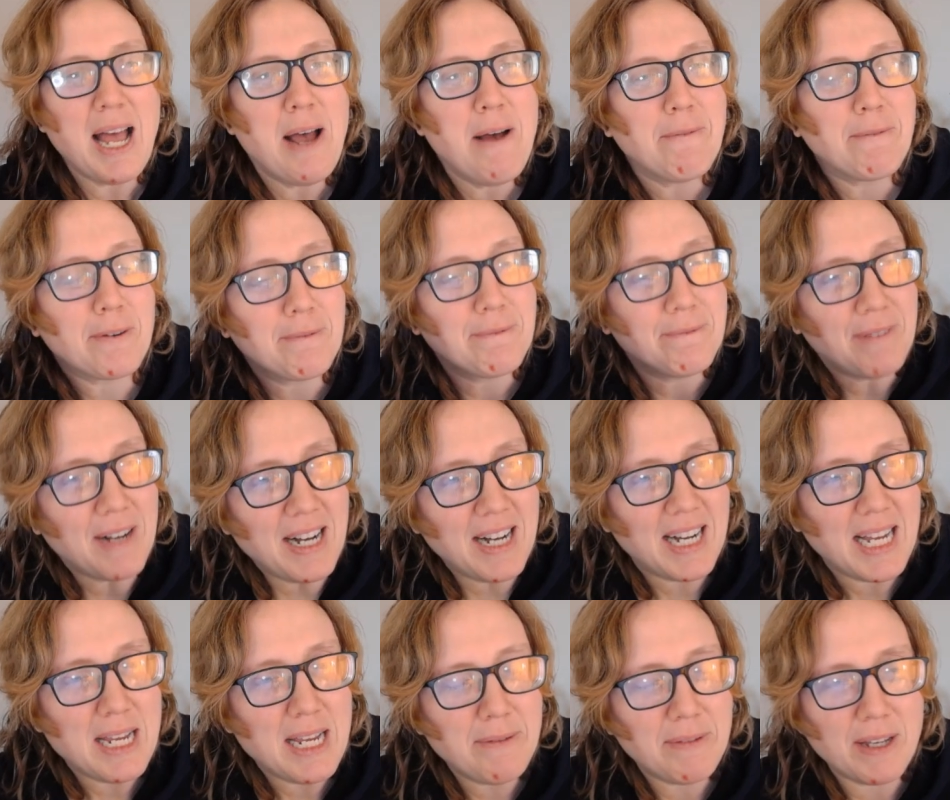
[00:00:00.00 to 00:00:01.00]
For
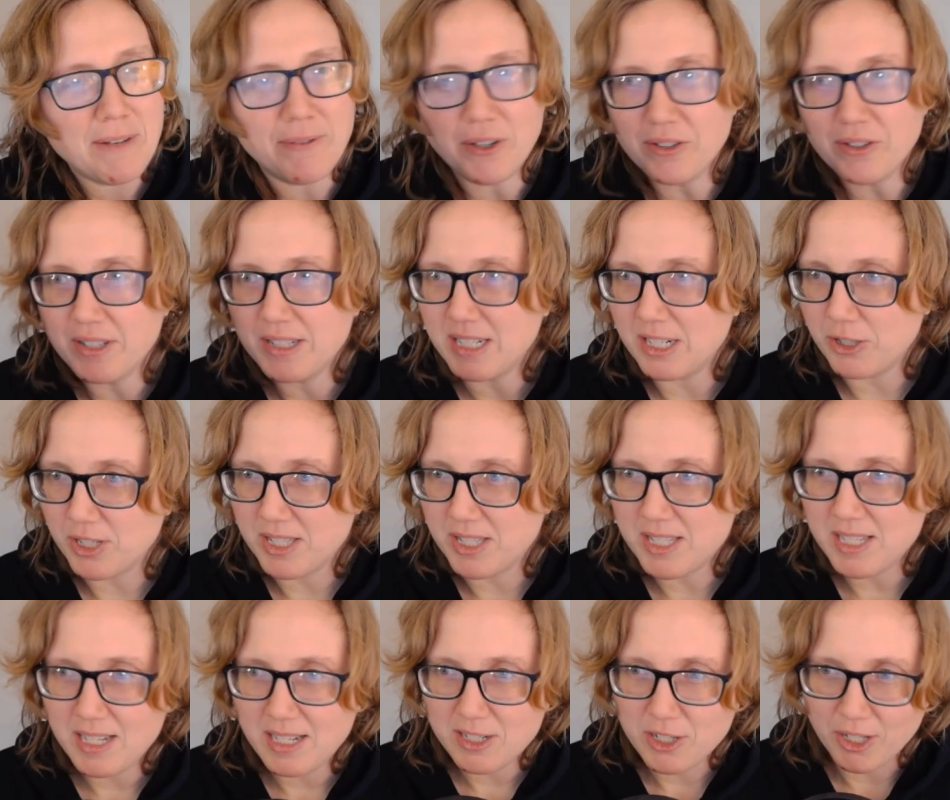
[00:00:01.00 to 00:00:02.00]
5, if all the digits
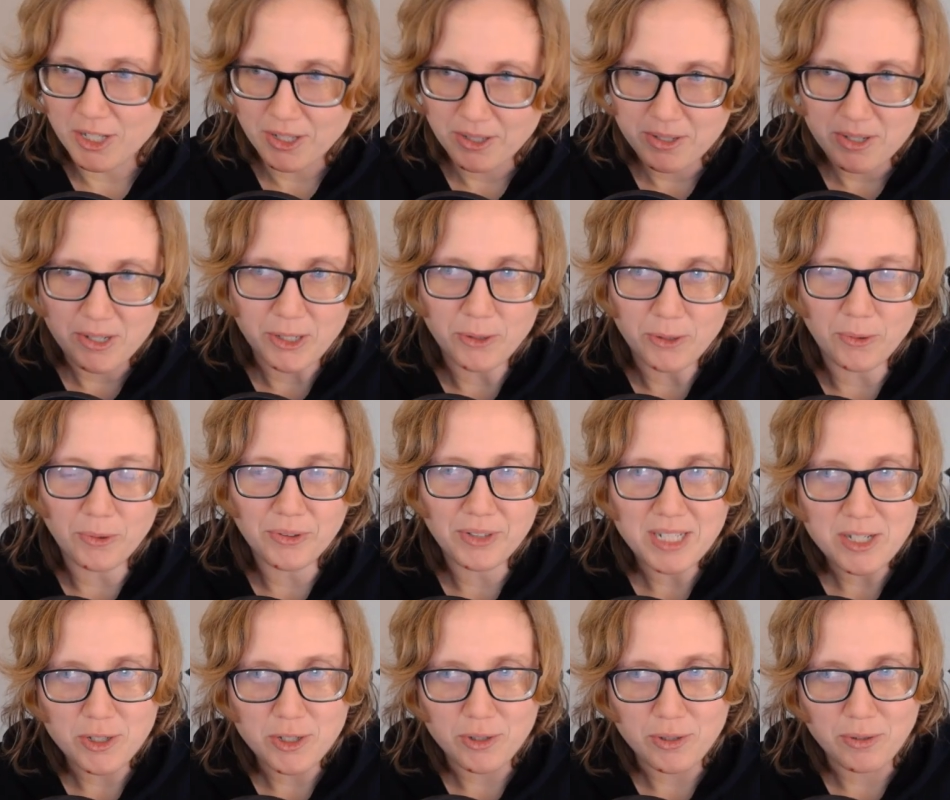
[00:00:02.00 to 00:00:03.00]
see each other, you can only
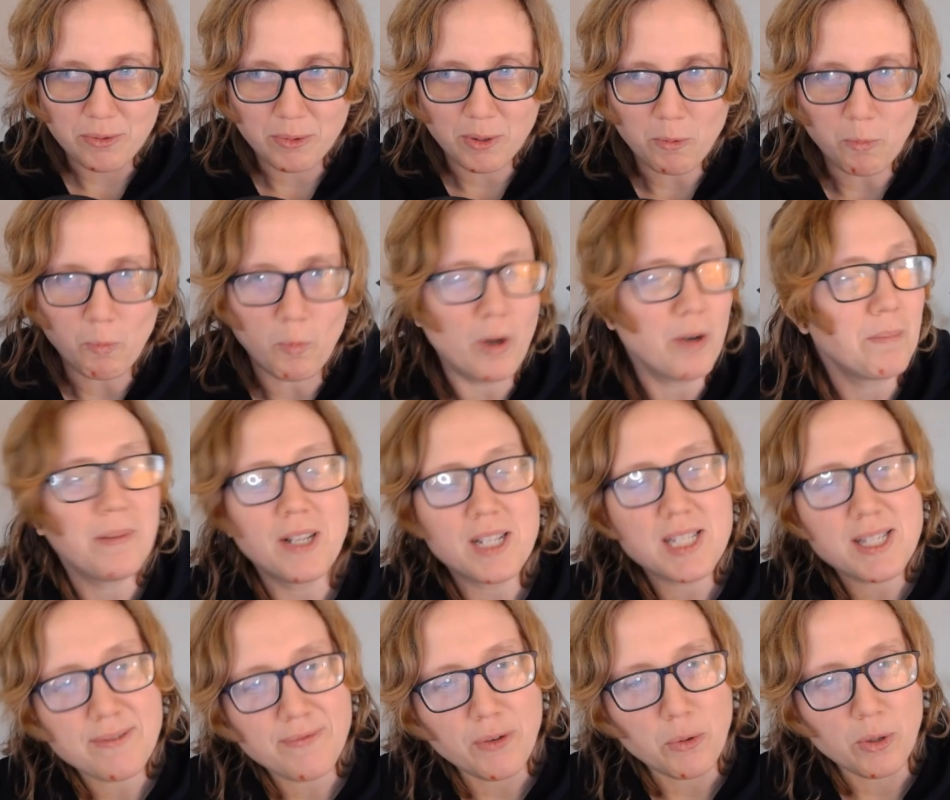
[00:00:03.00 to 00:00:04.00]
do 1
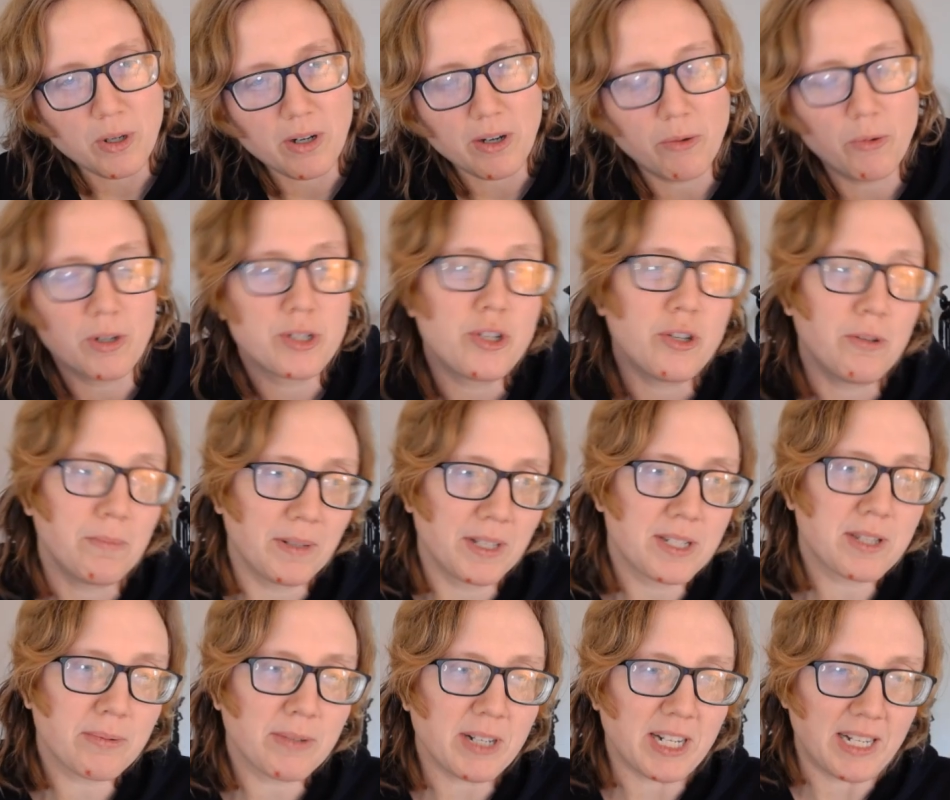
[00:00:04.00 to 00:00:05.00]
plus 4 or 2 plus
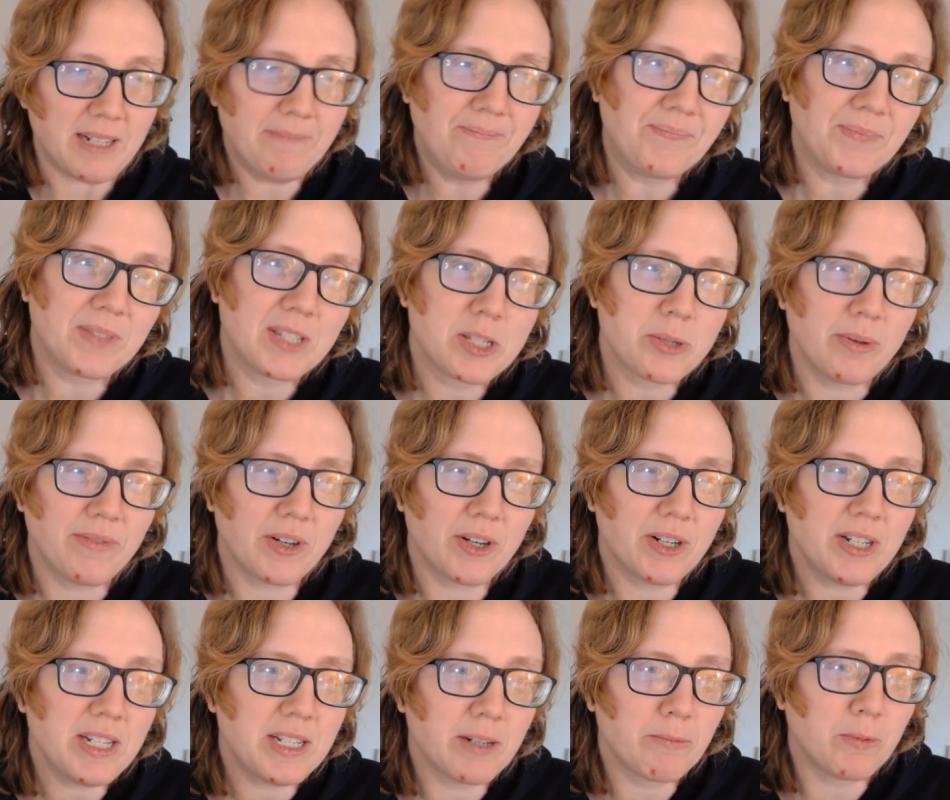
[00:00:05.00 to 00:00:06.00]
3. So we've
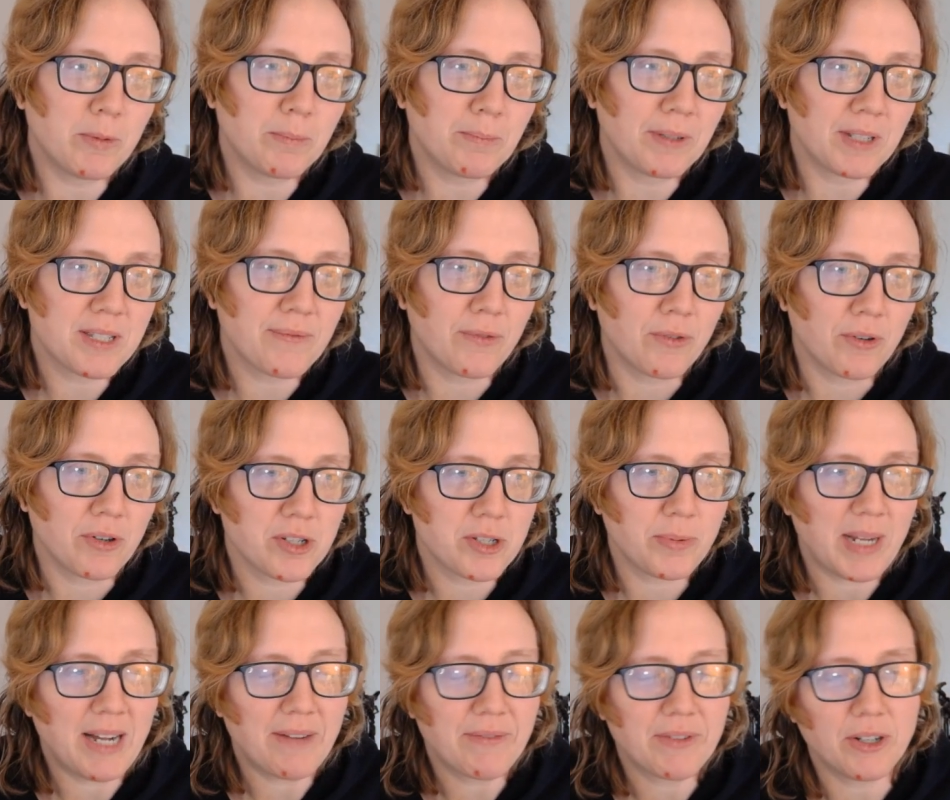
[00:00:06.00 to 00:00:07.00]
already done 1 plus 4, so we
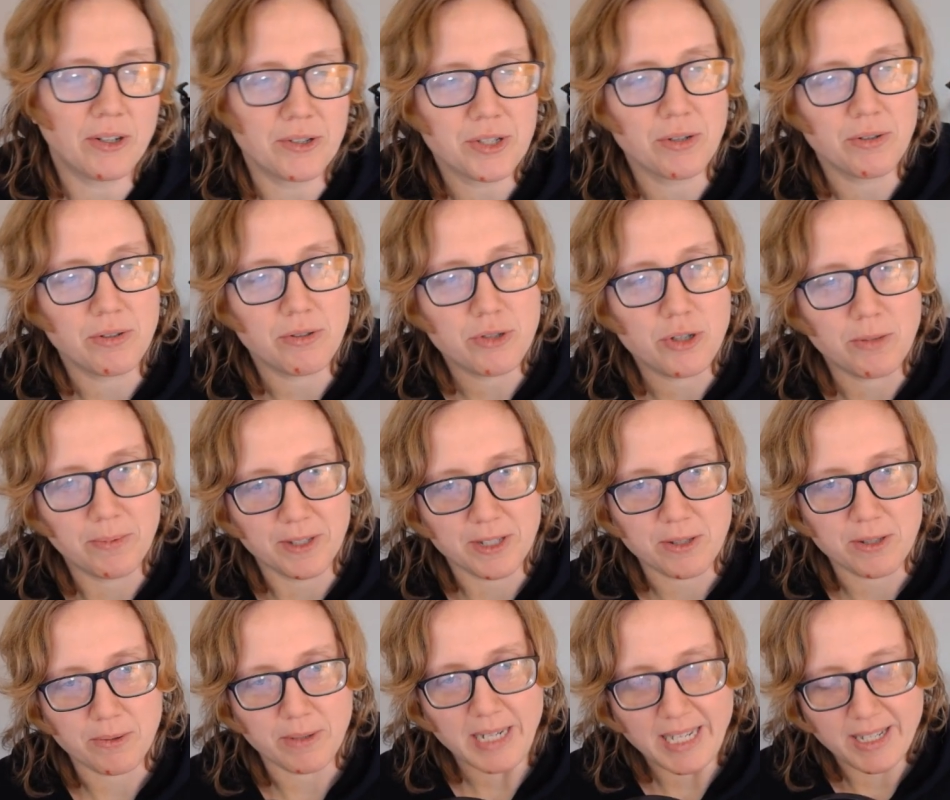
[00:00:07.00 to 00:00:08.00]
have to also do 2 plus
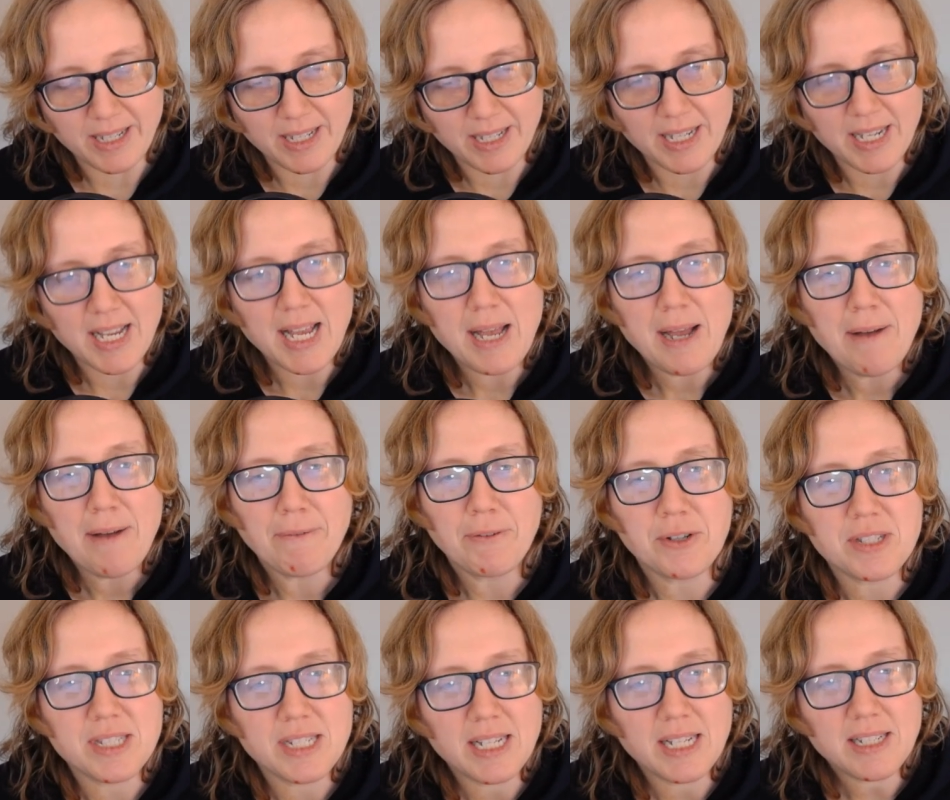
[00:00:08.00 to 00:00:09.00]
3. For
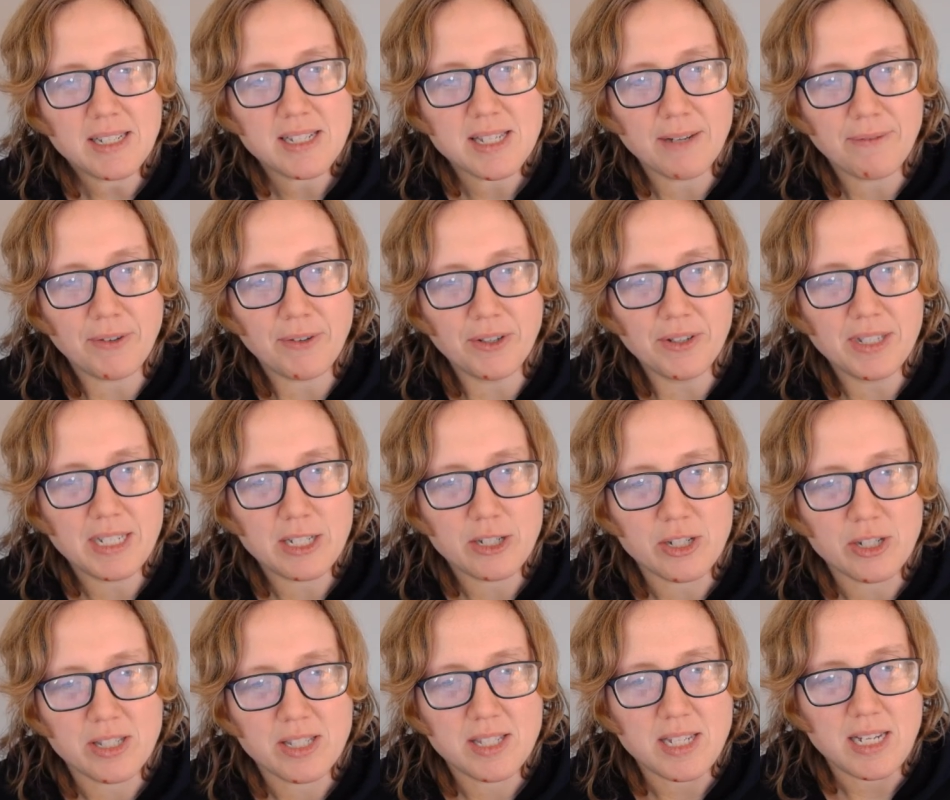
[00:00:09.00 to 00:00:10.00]
6, if all the
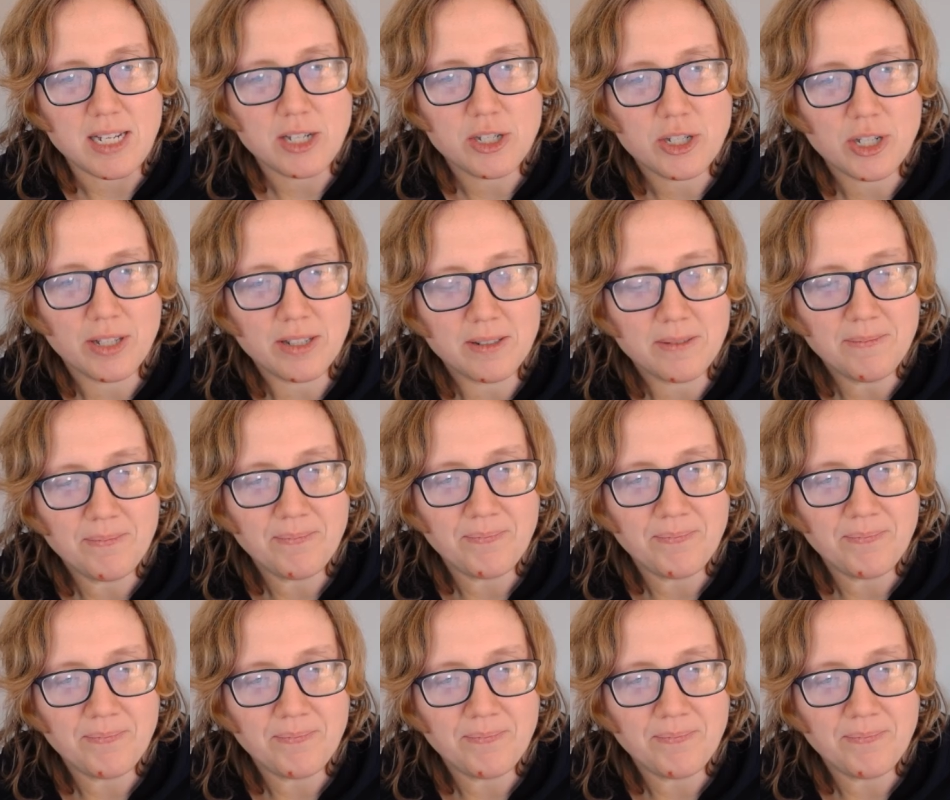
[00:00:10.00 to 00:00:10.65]
digits see each other,